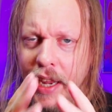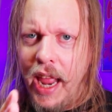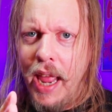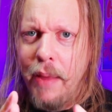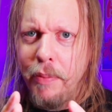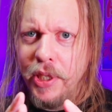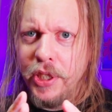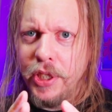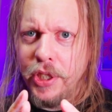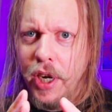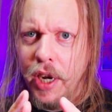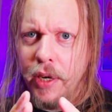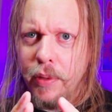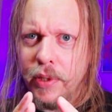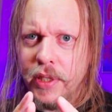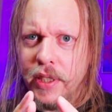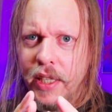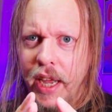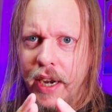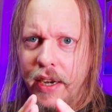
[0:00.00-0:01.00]
gaming
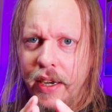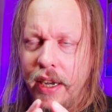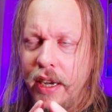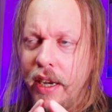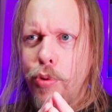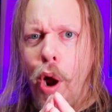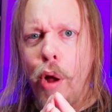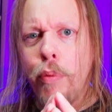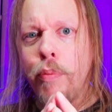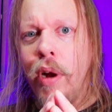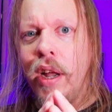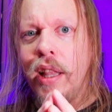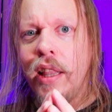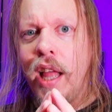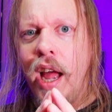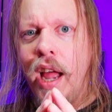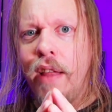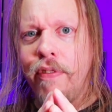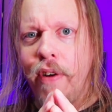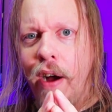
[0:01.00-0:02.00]
genres that throughout my
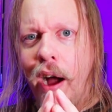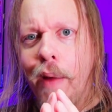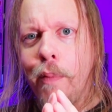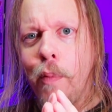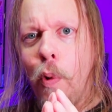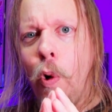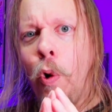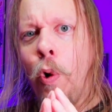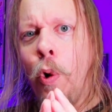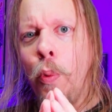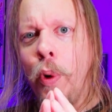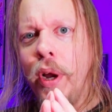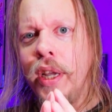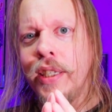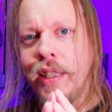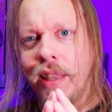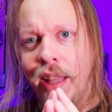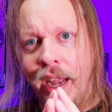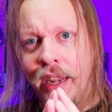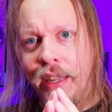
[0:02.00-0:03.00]
life I've
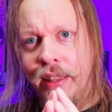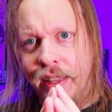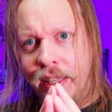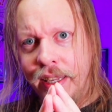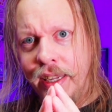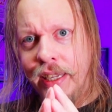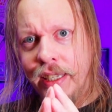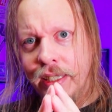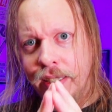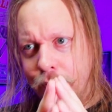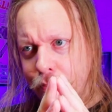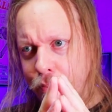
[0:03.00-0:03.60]
always liked this